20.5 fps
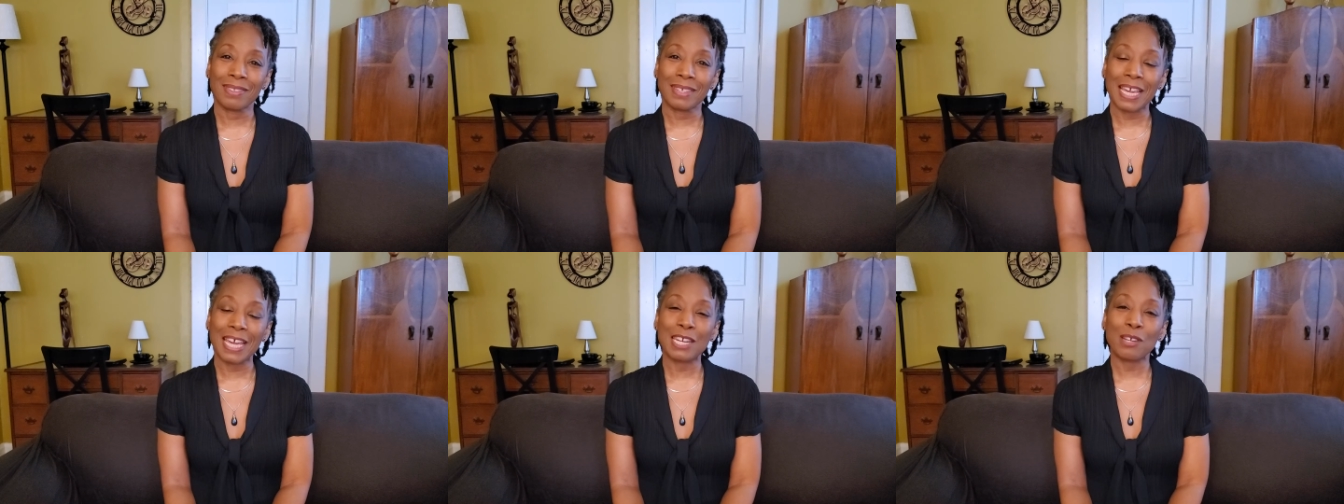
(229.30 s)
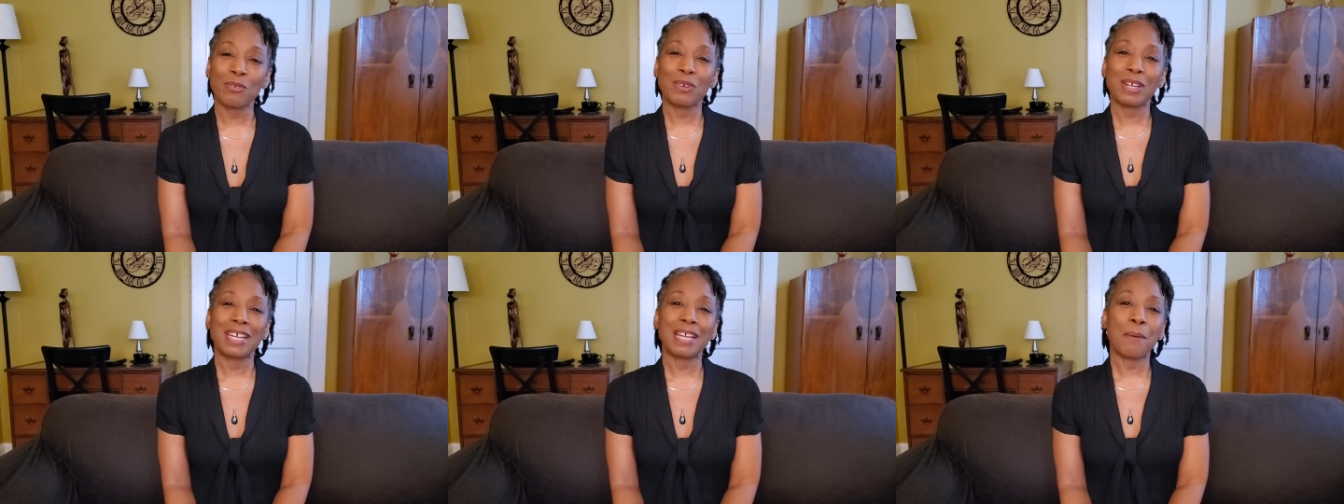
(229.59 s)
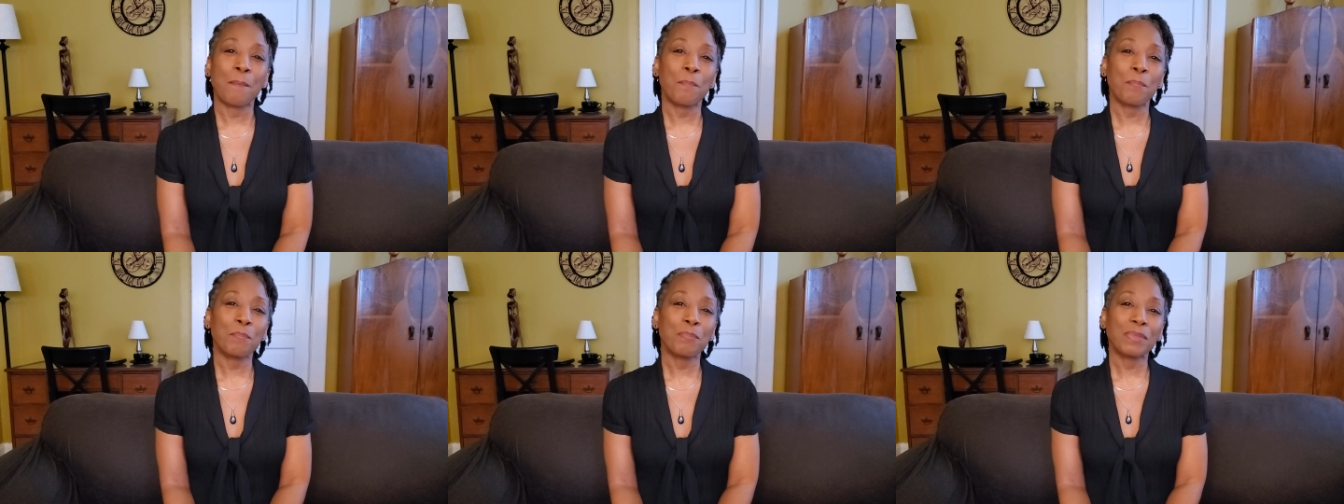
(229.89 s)

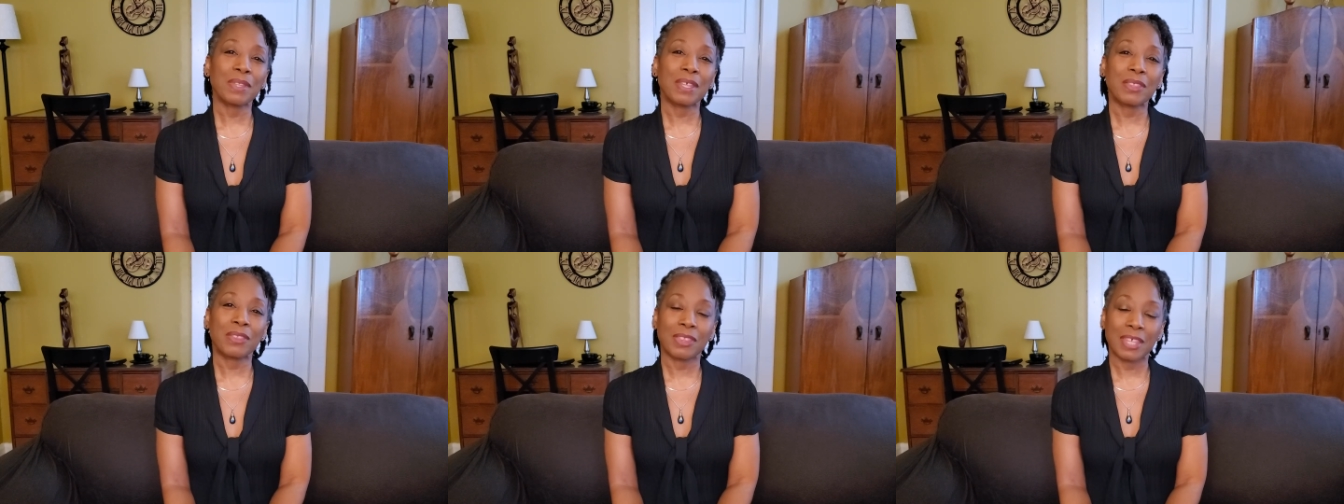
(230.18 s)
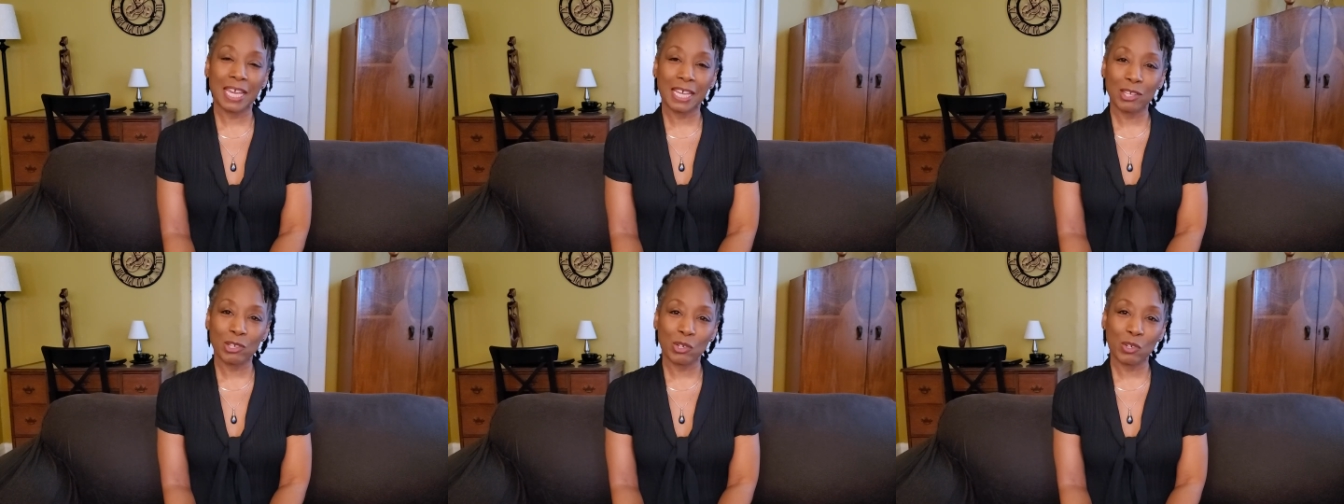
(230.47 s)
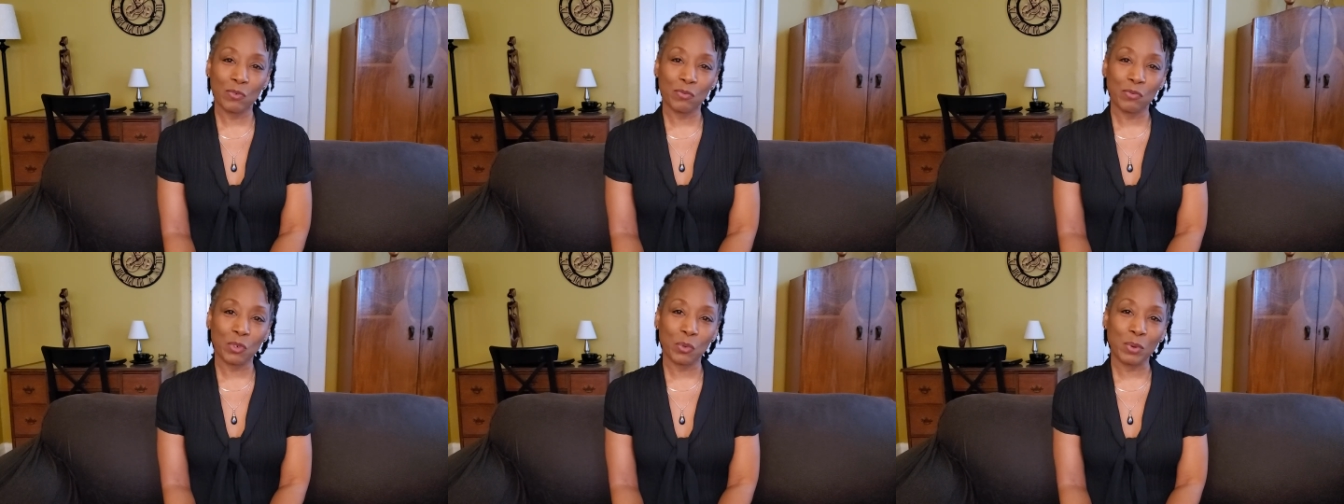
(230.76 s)
Anyway, Thank
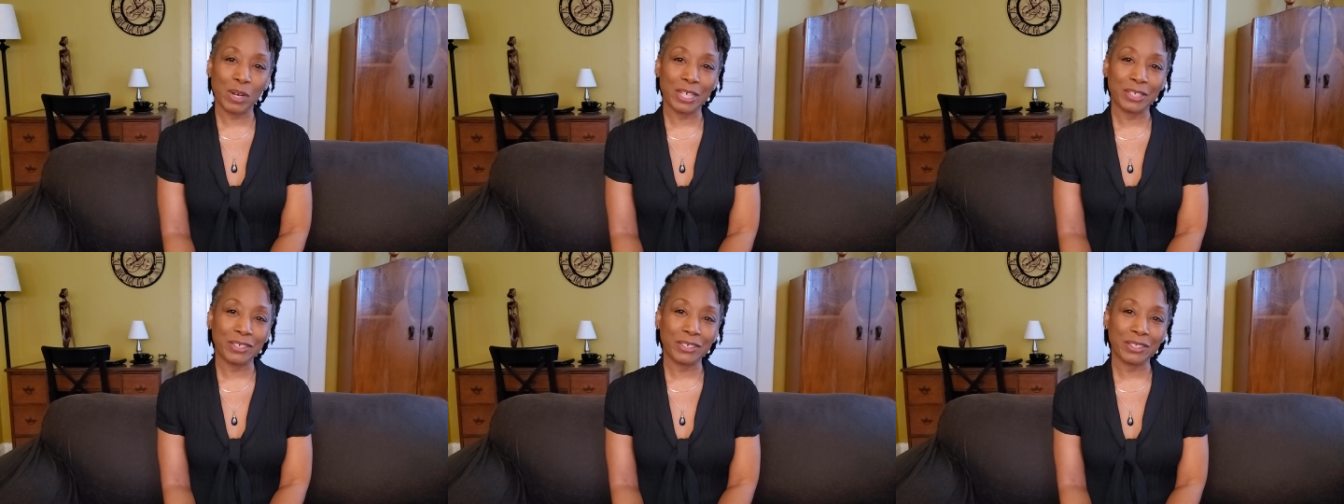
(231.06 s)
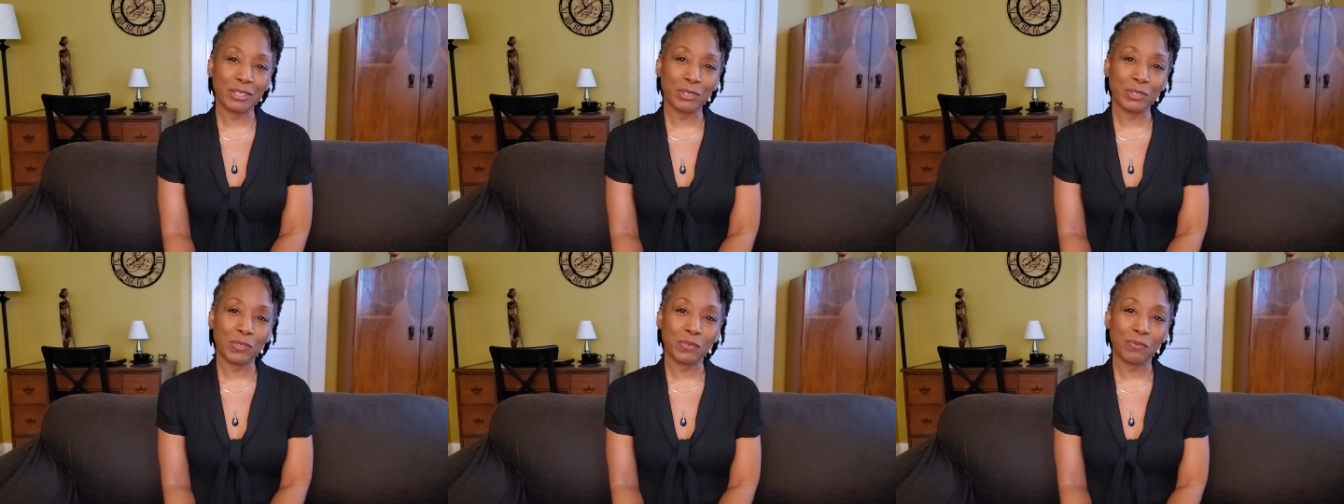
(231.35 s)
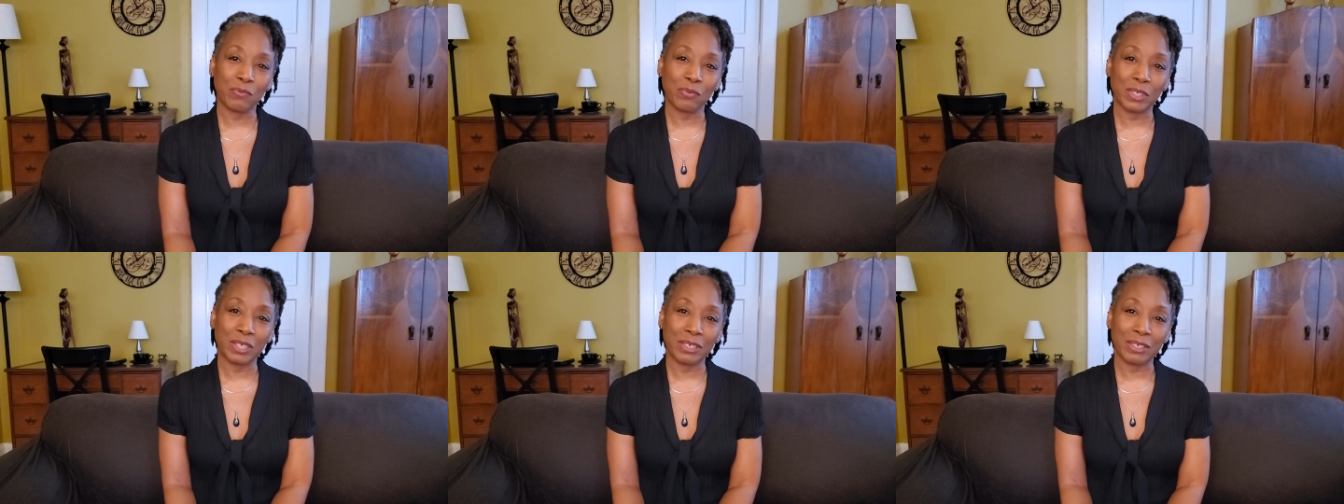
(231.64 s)
you for watching this
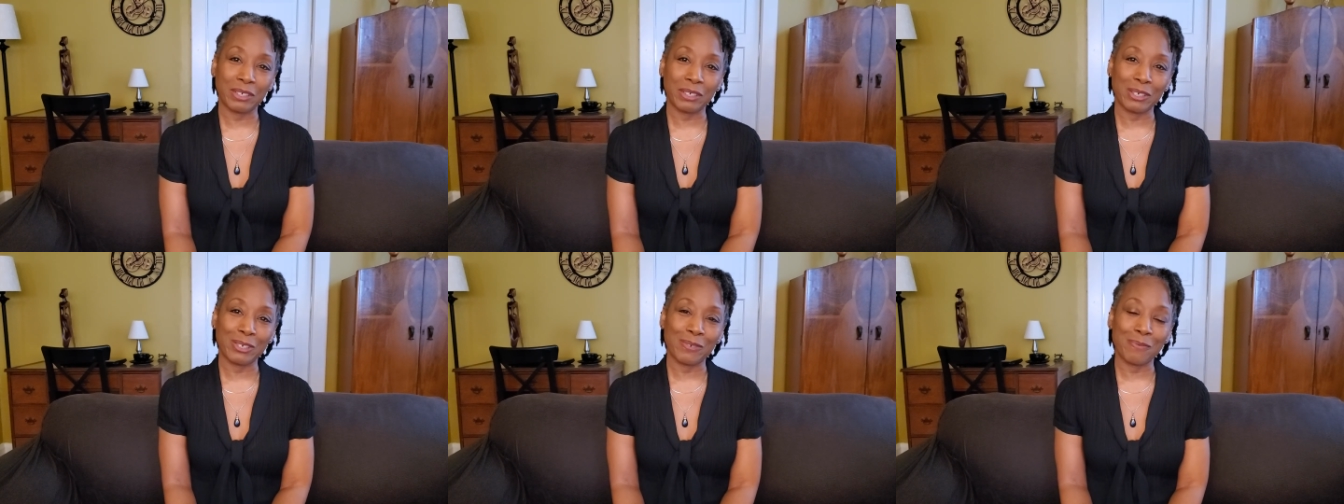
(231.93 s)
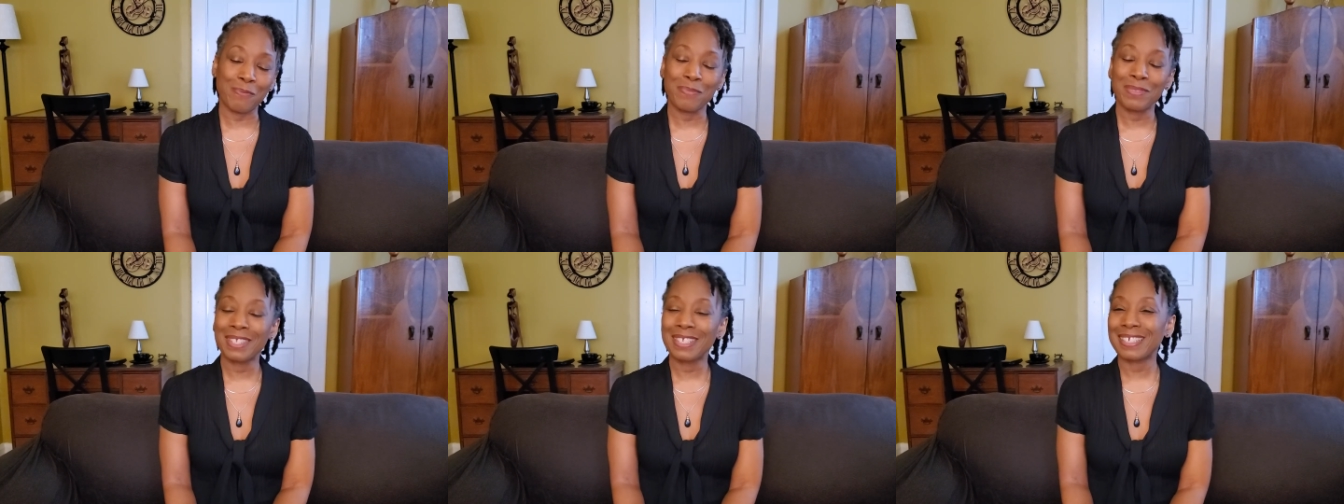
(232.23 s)
video,